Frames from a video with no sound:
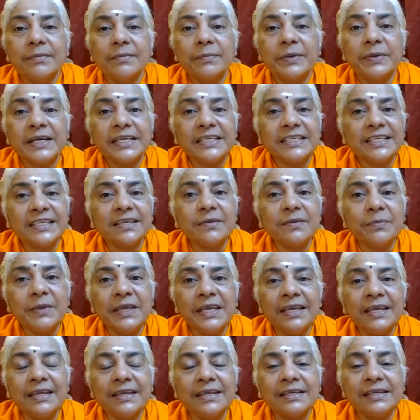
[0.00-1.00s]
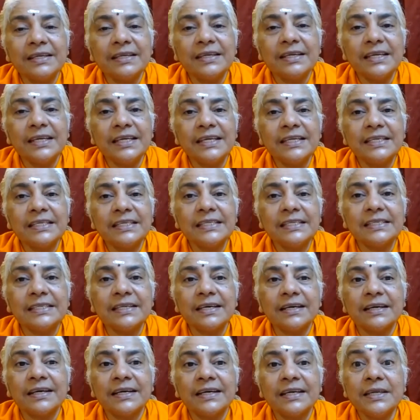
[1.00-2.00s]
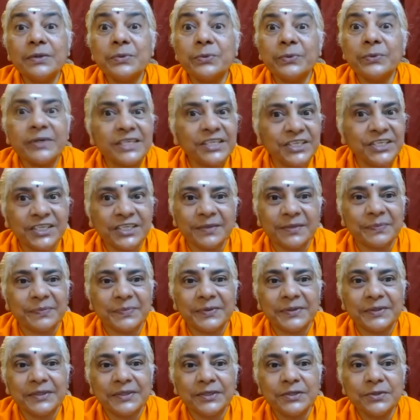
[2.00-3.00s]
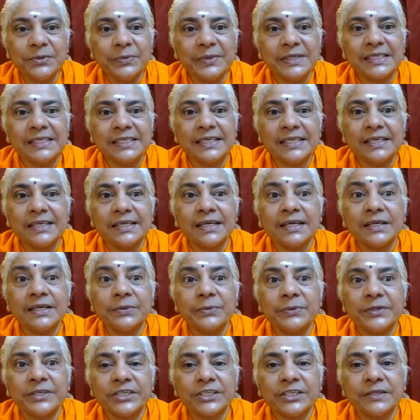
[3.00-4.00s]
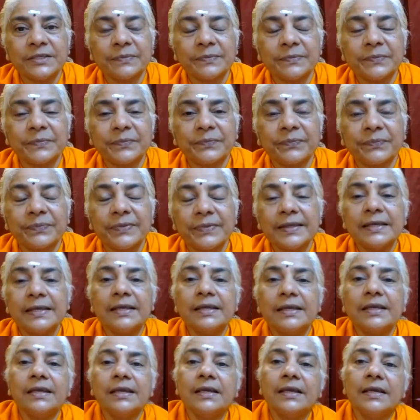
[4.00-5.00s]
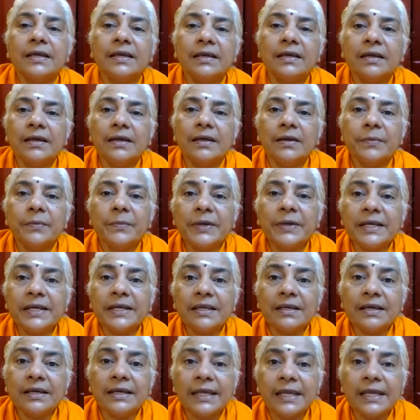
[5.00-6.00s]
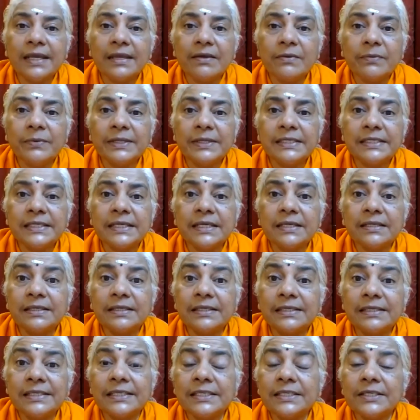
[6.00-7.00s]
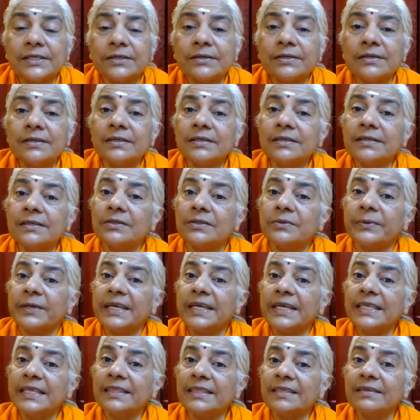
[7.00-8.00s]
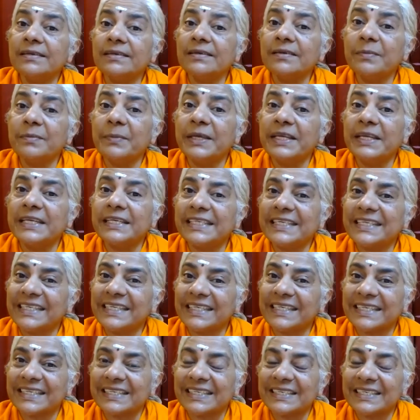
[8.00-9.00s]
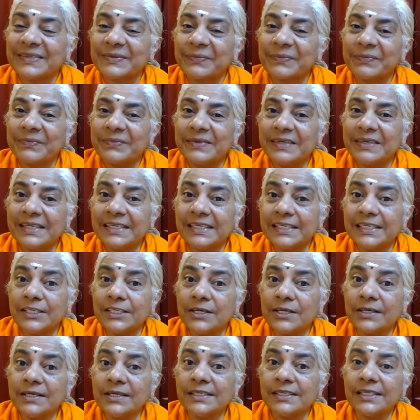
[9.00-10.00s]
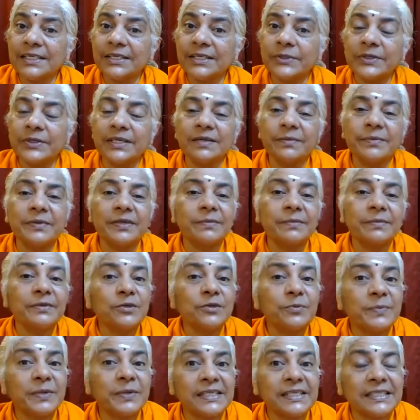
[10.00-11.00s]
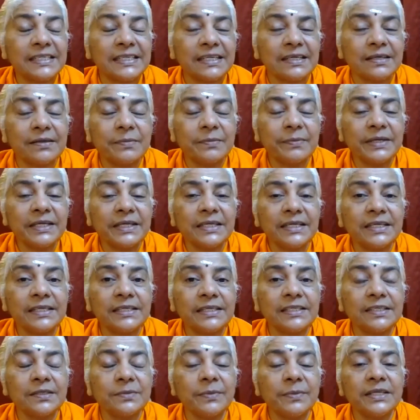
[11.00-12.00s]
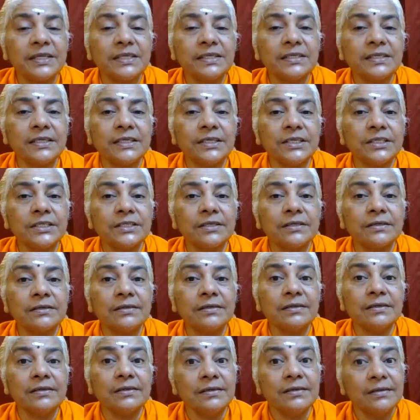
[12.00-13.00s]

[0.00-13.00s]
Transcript: Bhajami is I worship. Now we say I worship. But again, we said this is not a Dvaita meditation. It is not a Saguna Brahma Upasana, but it is meditation on